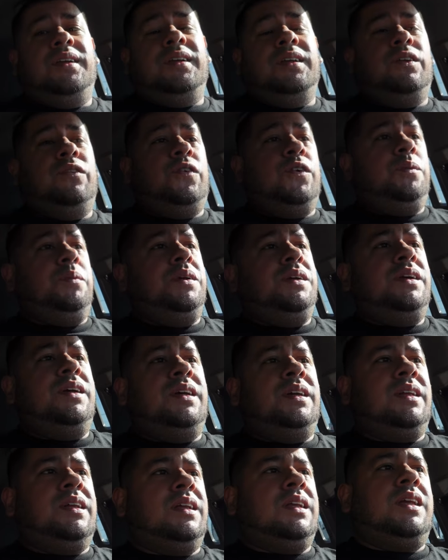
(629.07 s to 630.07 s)
You feel me?
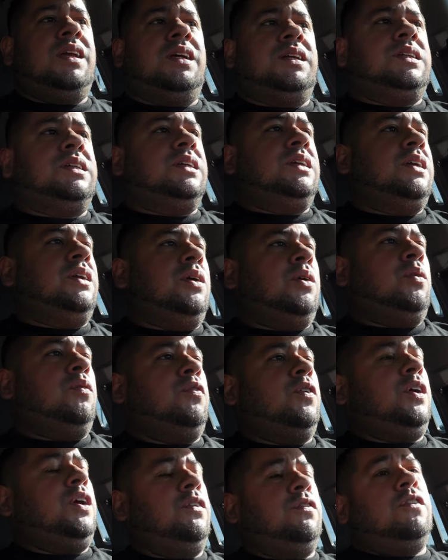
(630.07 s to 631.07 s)
Just, you know,
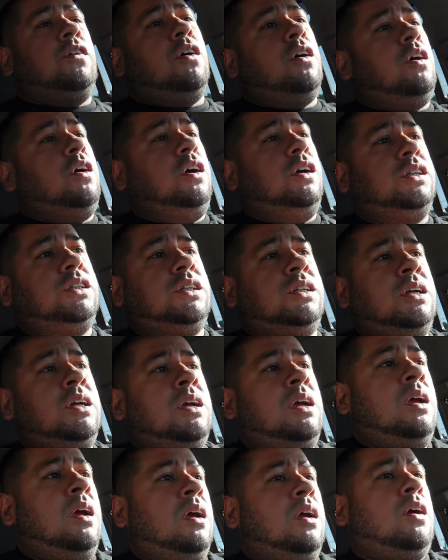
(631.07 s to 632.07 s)
gift cards,
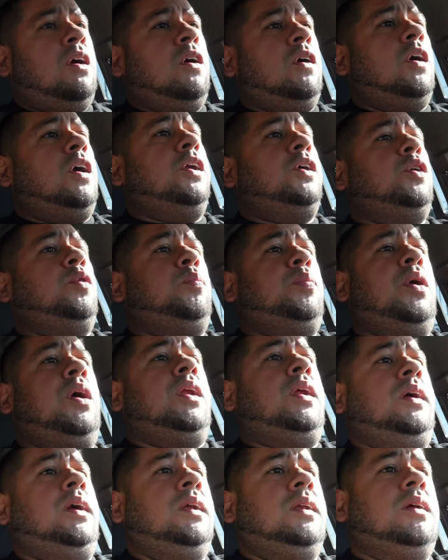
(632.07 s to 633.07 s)
car audio
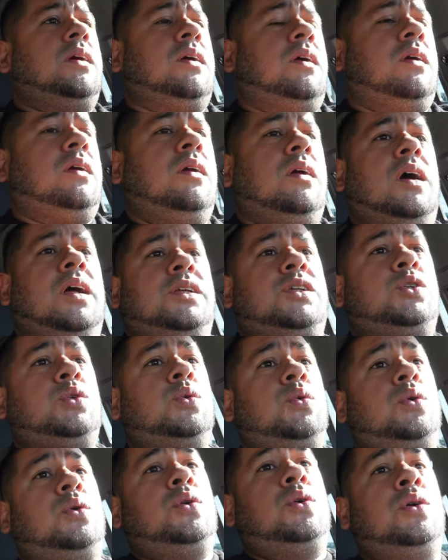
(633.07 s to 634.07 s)
product, a
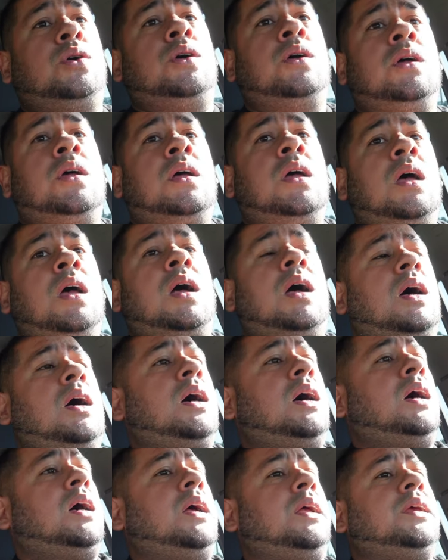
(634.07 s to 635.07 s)
tool,
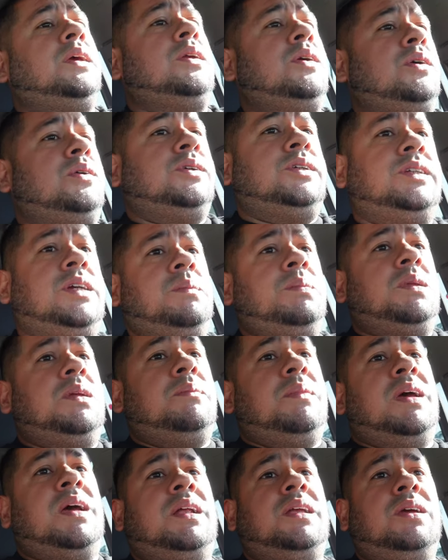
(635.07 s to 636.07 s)
you know, something,
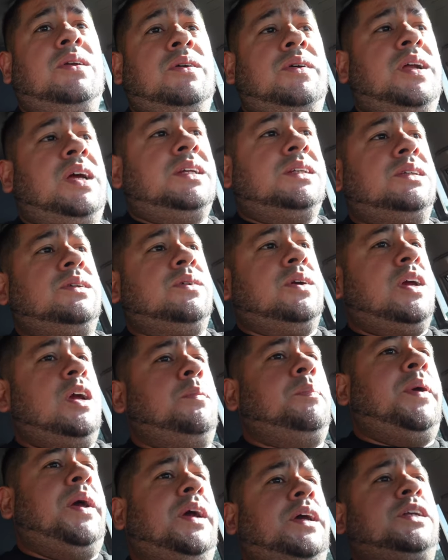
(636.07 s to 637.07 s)
man. You know, a nice little
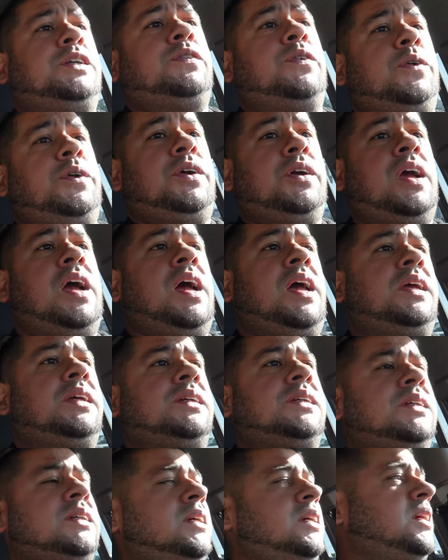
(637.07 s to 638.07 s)
care package for you
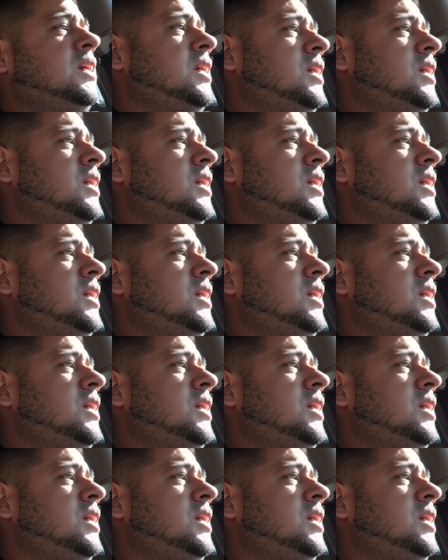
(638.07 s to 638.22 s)
guys.